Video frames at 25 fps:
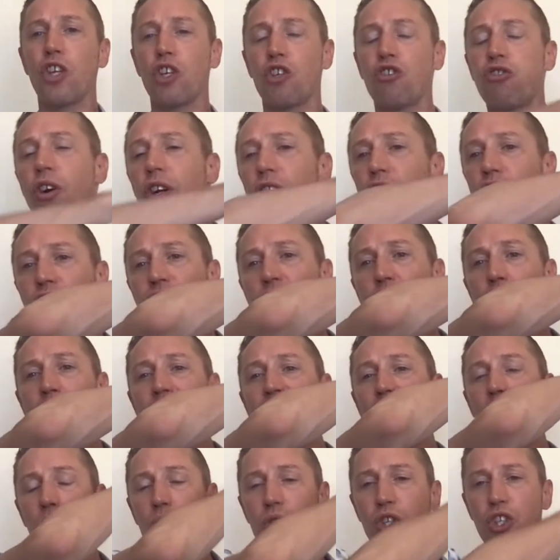The transfer
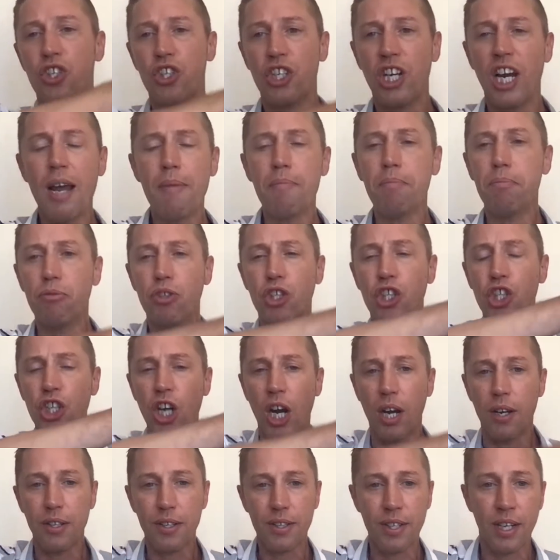window slam
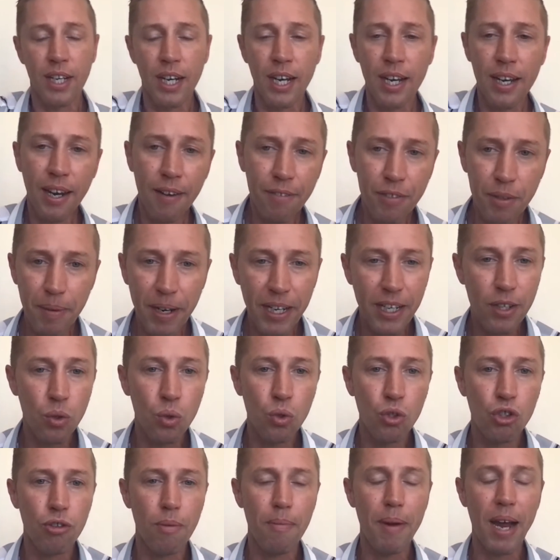shut. They have to make it
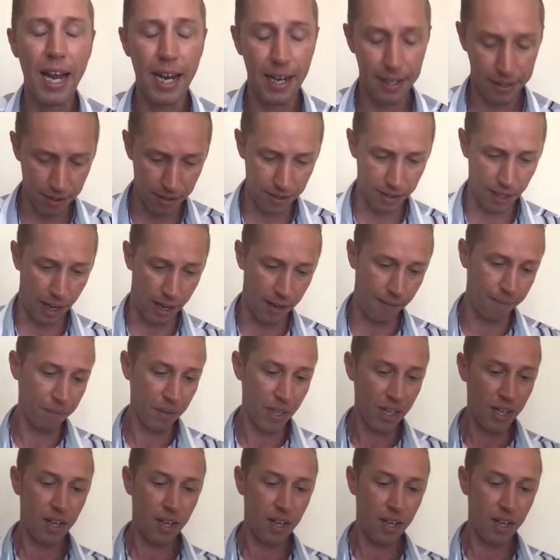all dramatic, don't they?